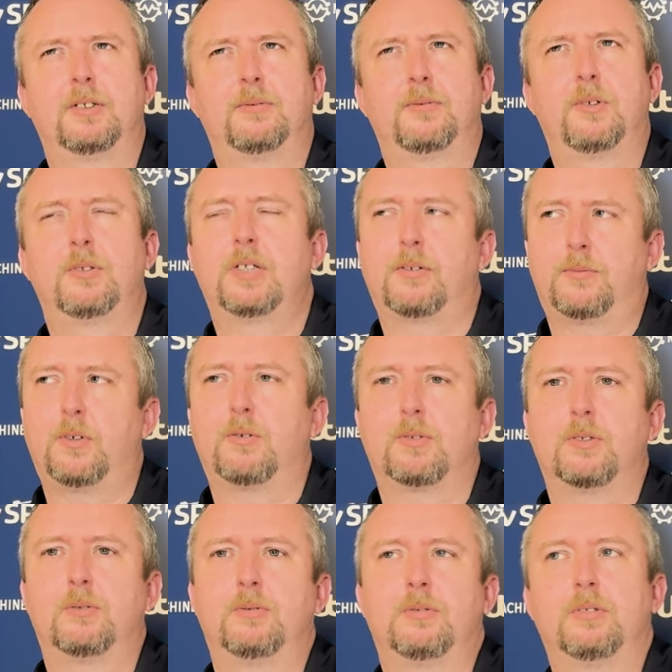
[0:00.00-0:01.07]
Four, yeah, four
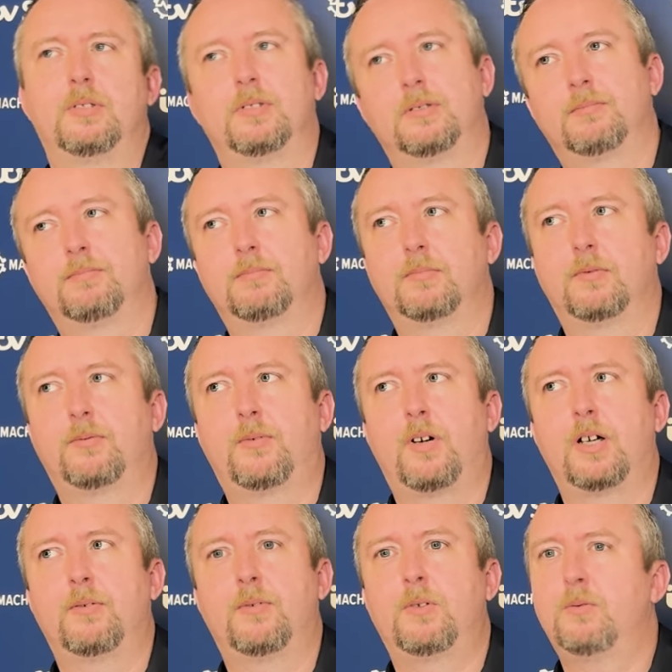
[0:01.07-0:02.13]
all, four.
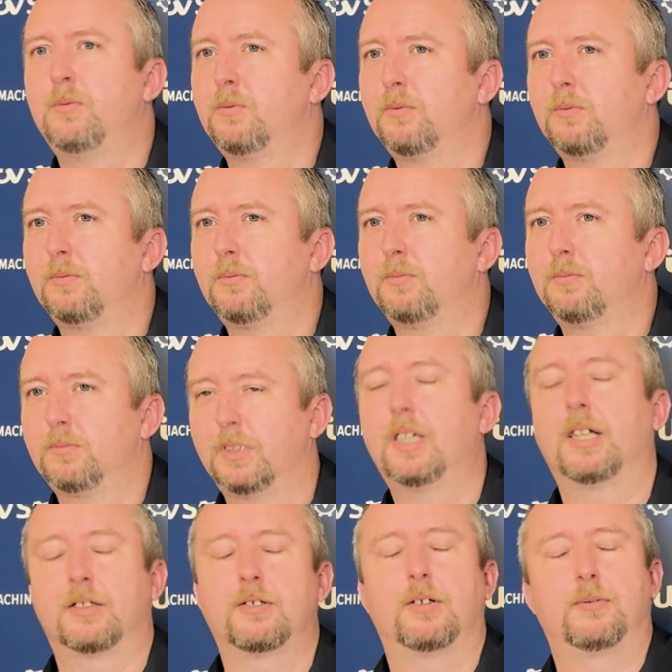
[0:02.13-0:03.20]
five all. Five all.
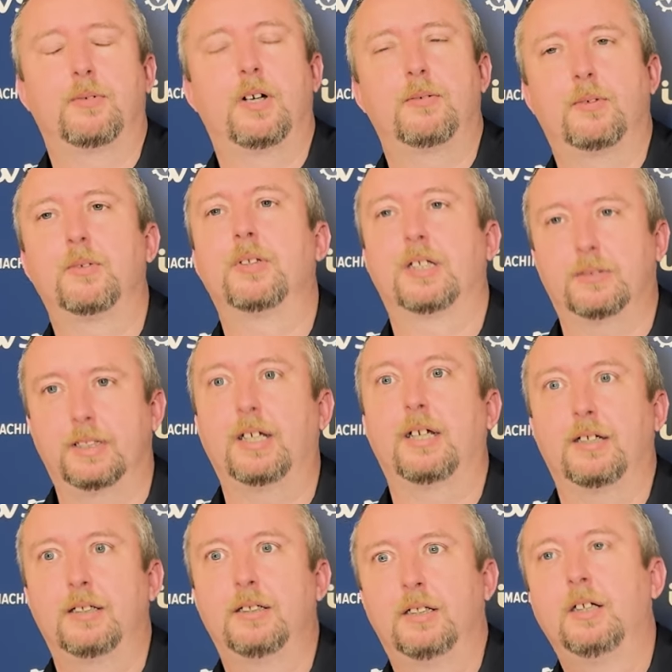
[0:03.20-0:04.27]
Yeah, so it's five all. Then,
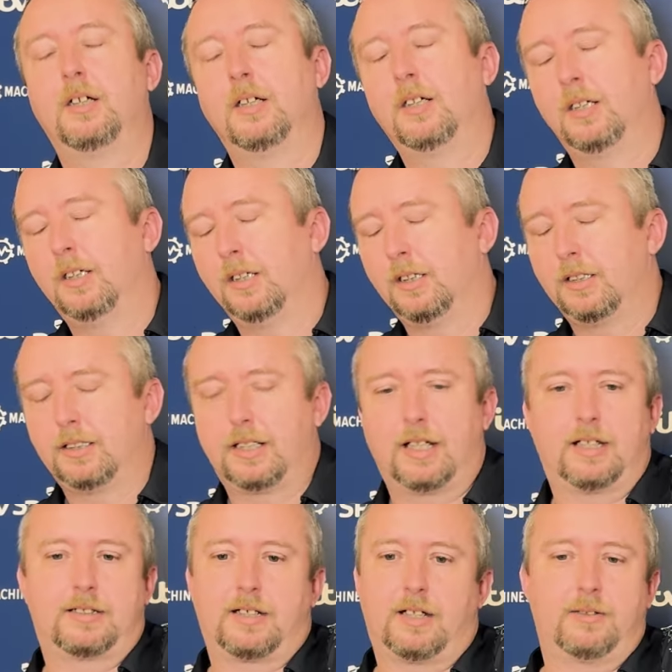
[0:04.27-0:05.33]
yeah. yeah,
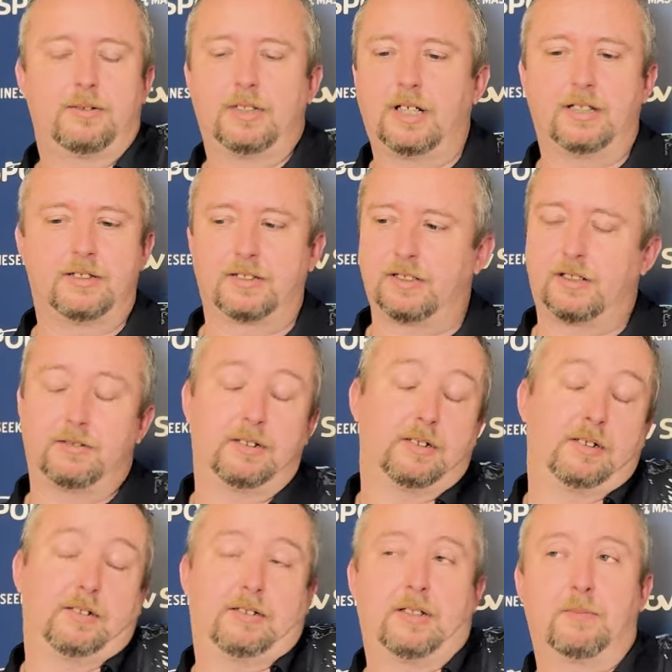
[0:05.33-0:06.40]
so yeah, just uh,
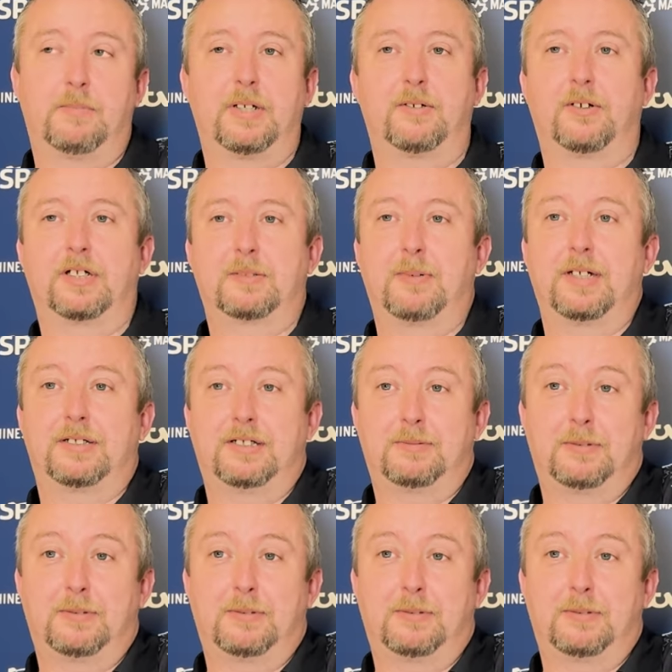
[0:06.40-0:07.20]
done better than I expected.